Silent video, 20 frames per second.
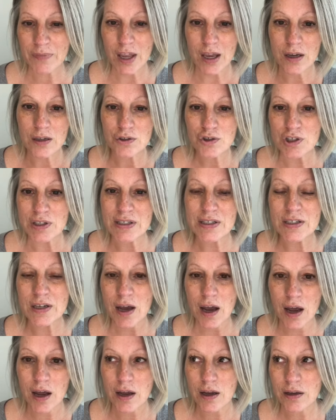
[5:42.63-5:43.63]
just
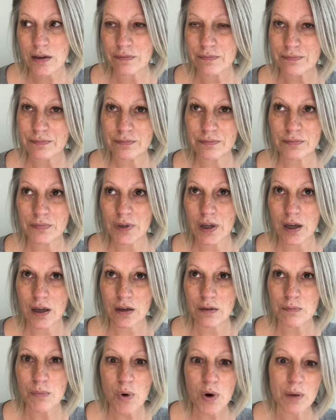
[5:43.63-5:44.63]
a
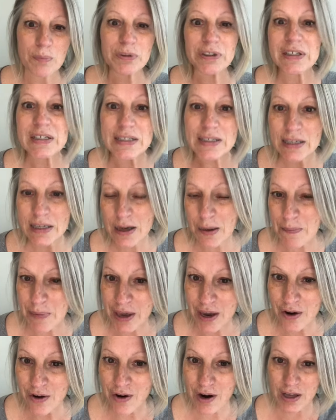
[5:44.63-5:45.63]
more pleasing
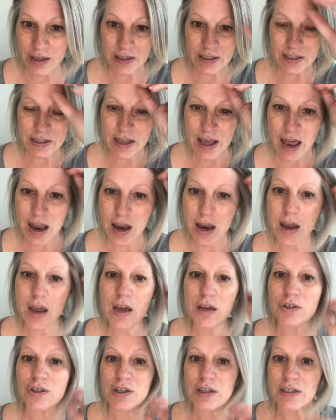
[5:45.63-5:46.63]
appearance than
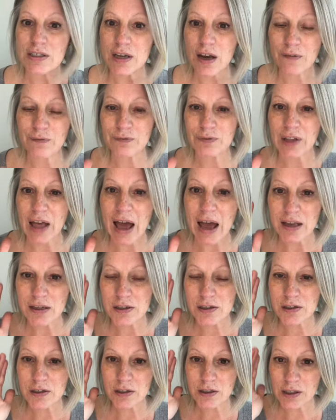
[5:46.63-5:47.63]
just a
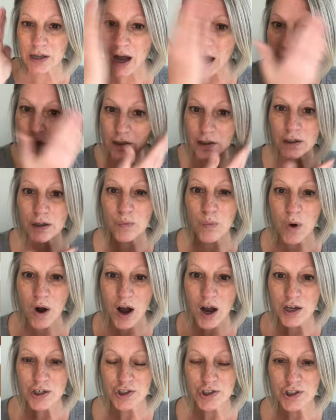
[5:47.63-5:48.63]
flat color
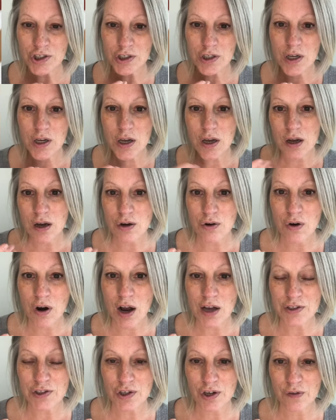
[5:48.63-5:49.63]
wash
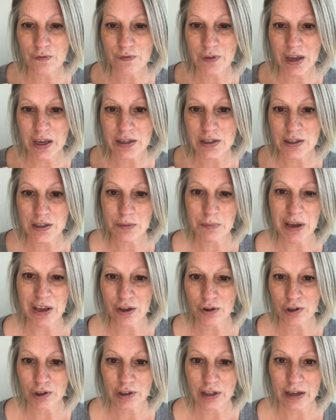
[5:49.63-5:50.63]
across your face to make
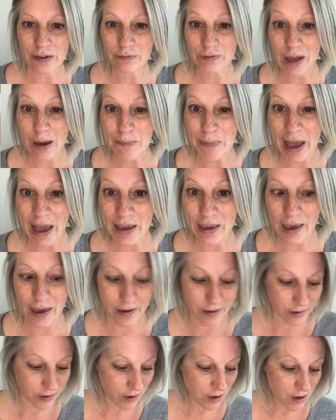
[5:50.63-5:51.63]
you look like a flat
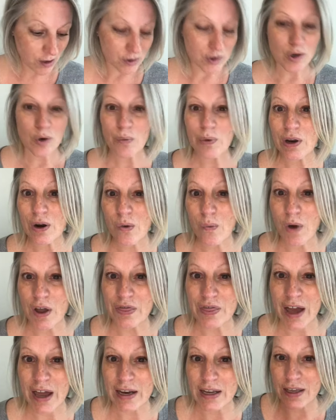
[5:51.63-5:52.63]
pancake. So we don't
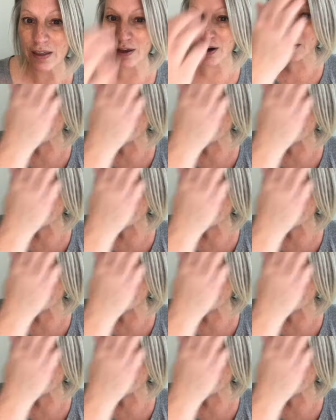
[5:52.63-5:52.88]
want that either.